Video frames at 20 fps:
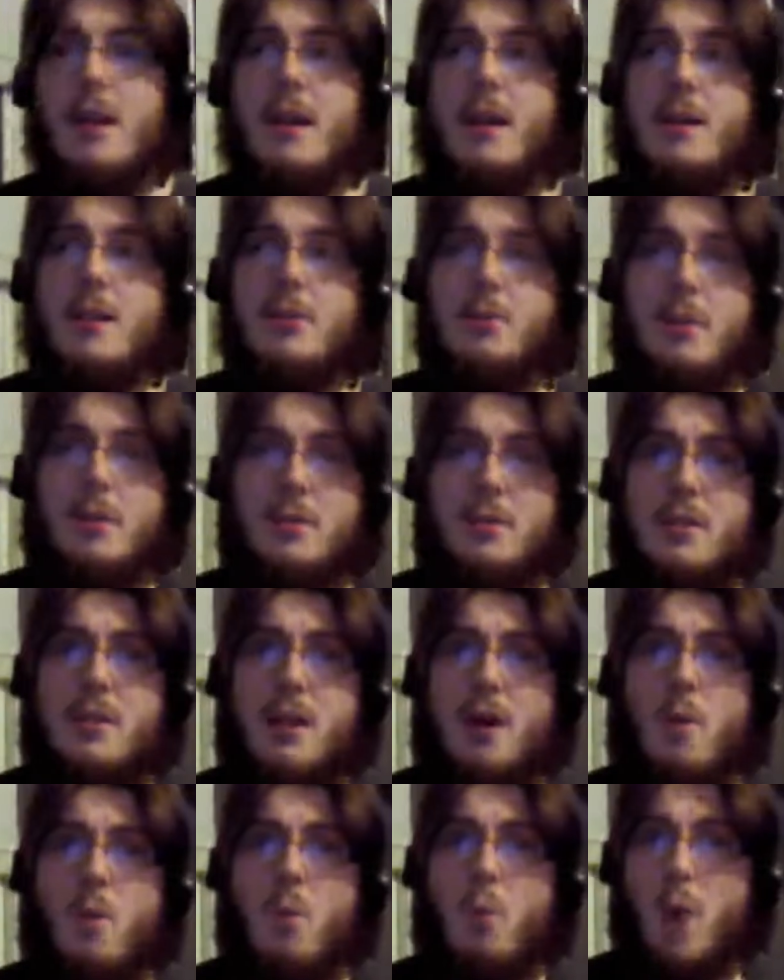So I was
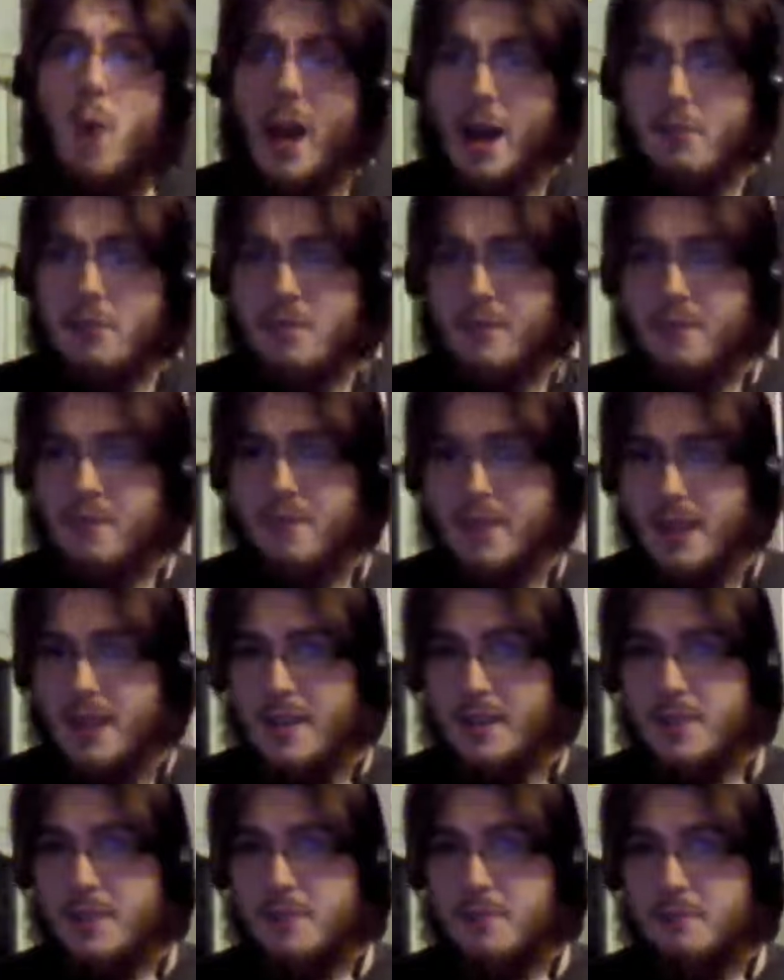aware of
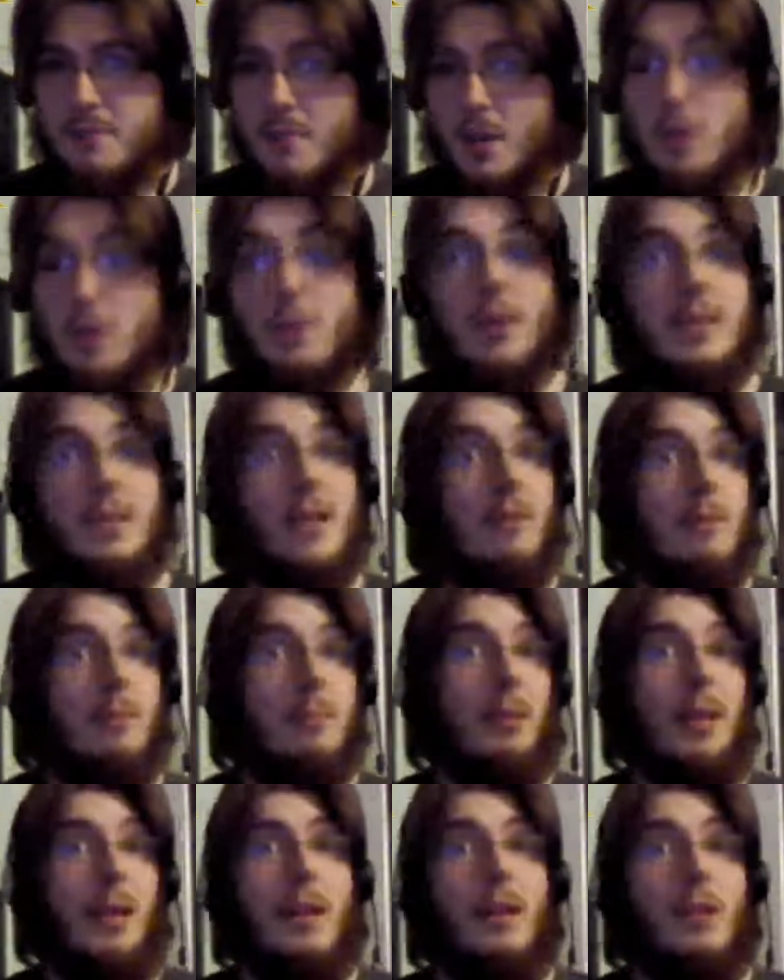Fate, although I'd never
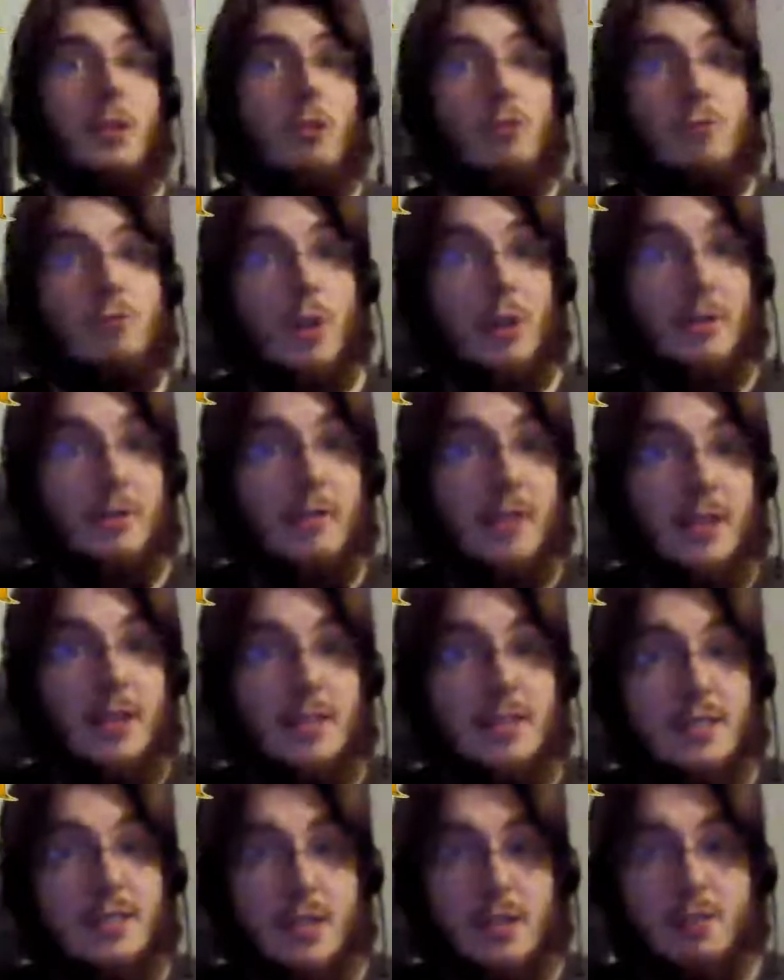played or run Fate
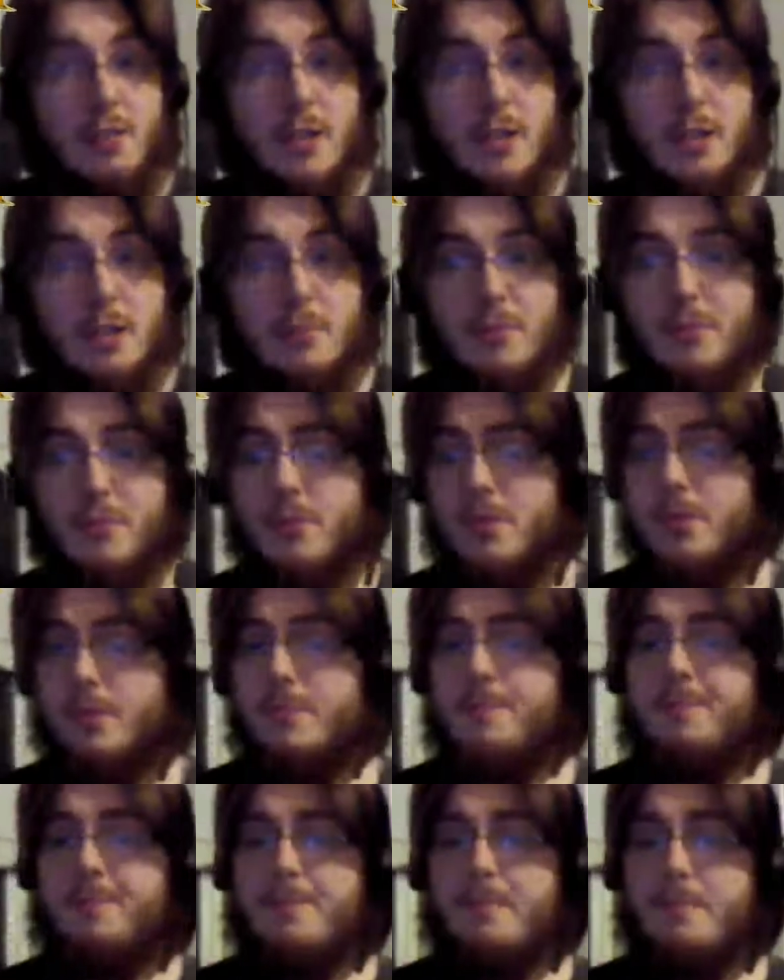Accelerated before.
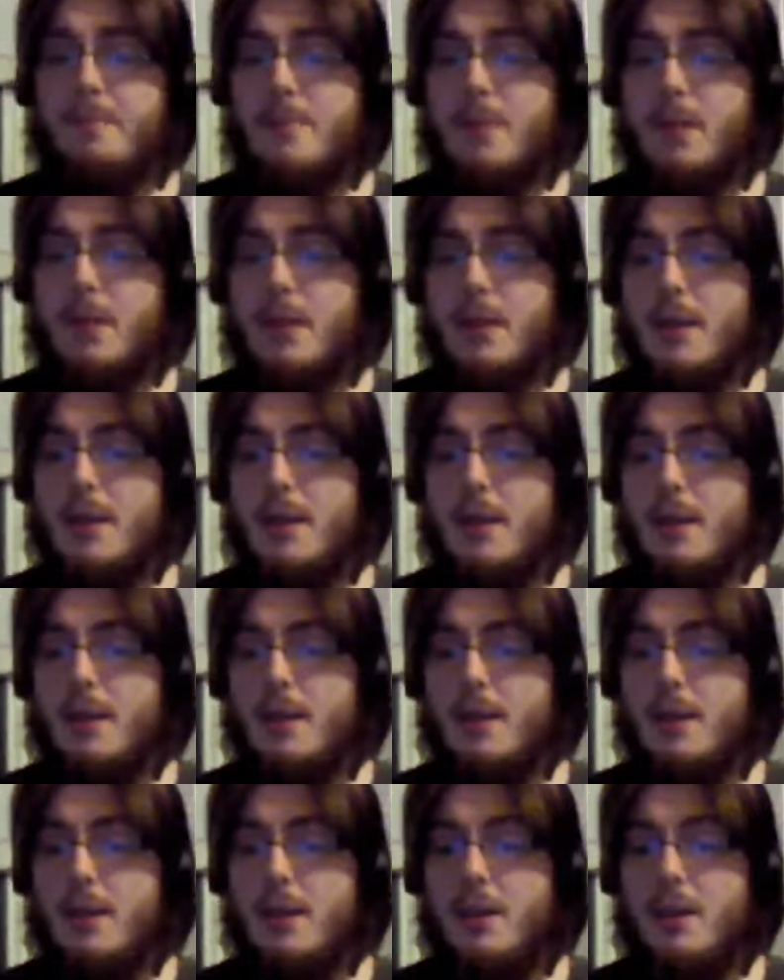
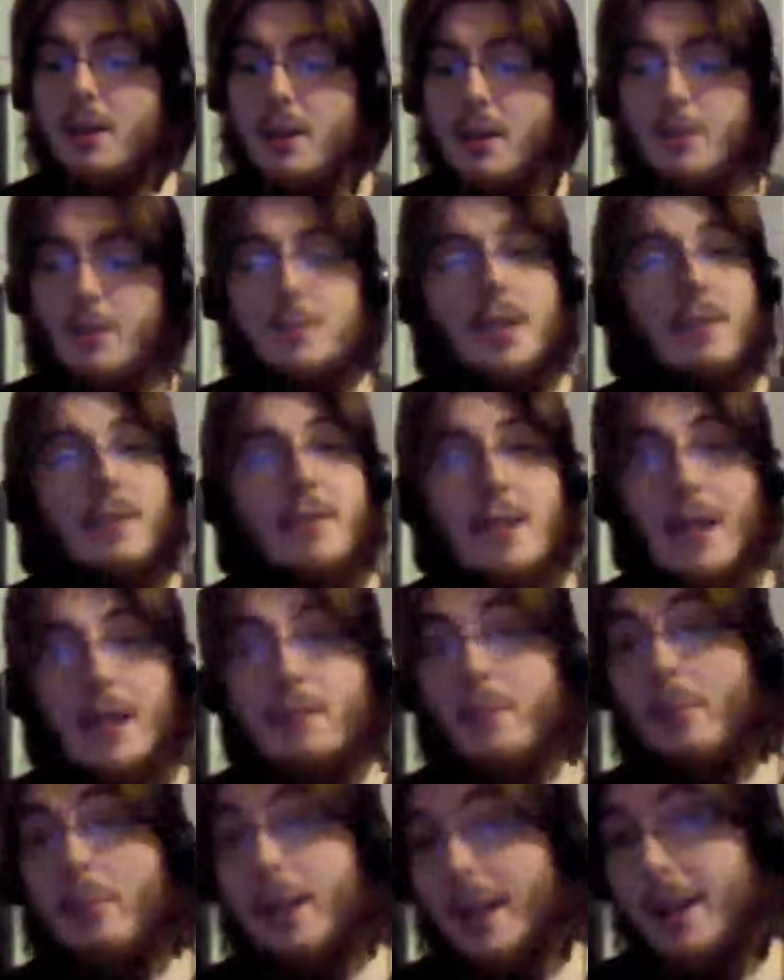GURPS I've
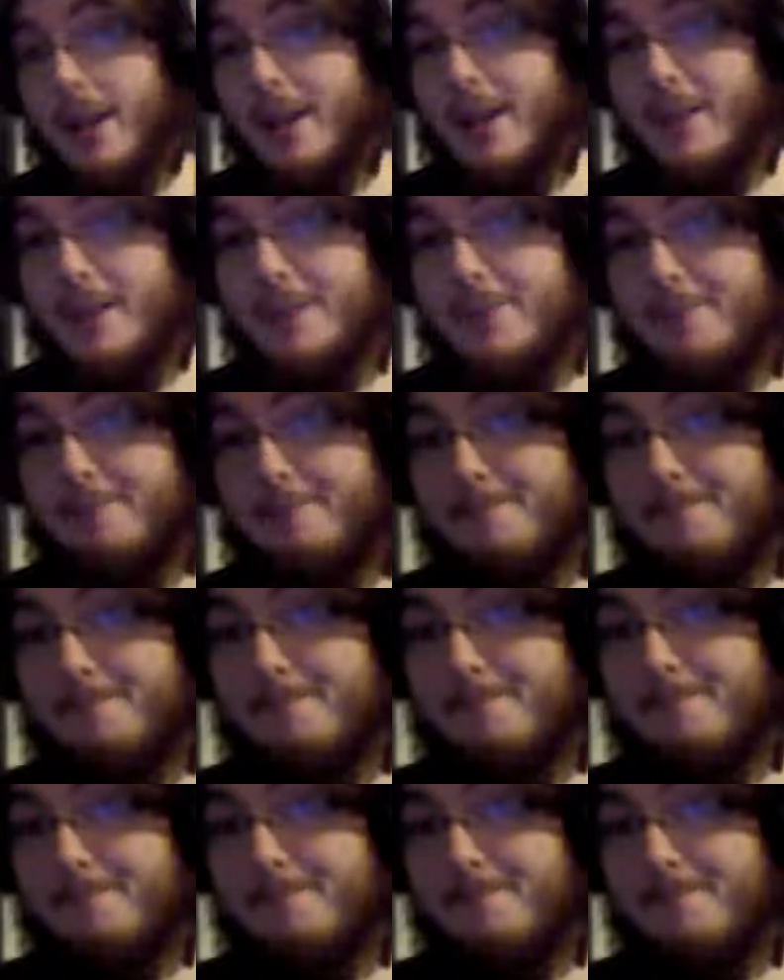never played,
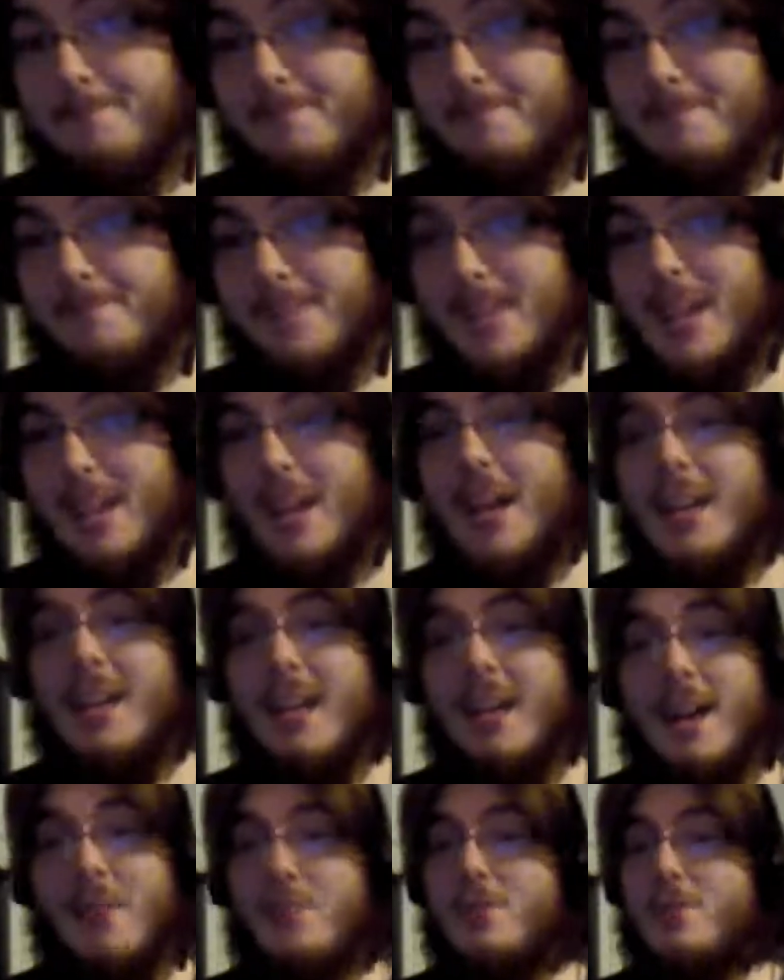and
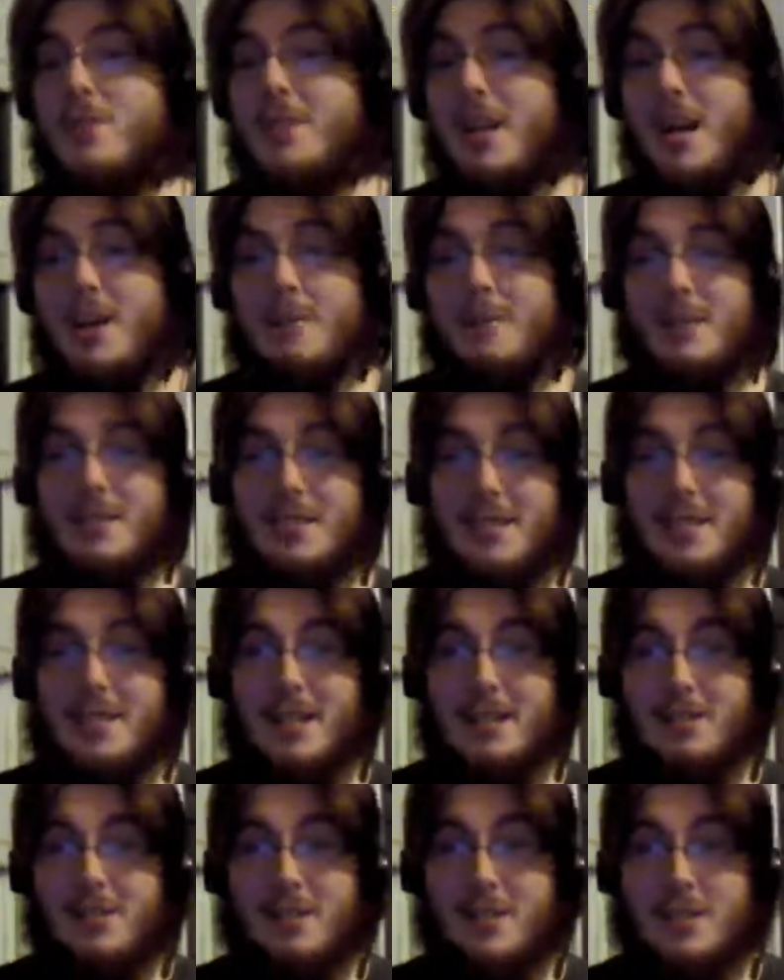every time I sit
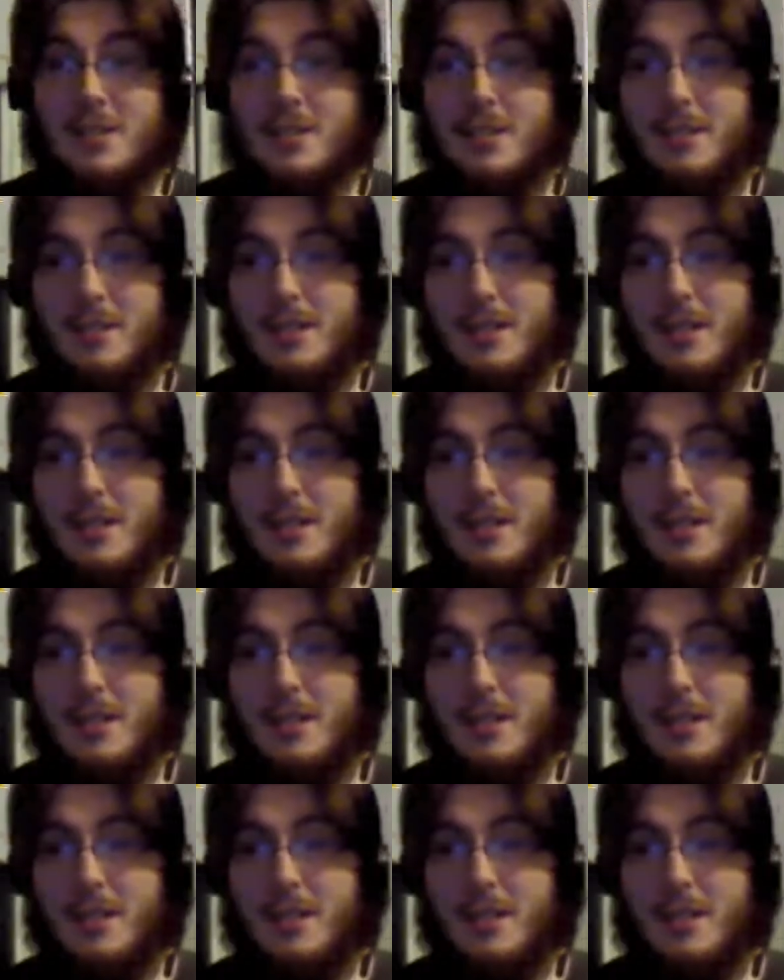down to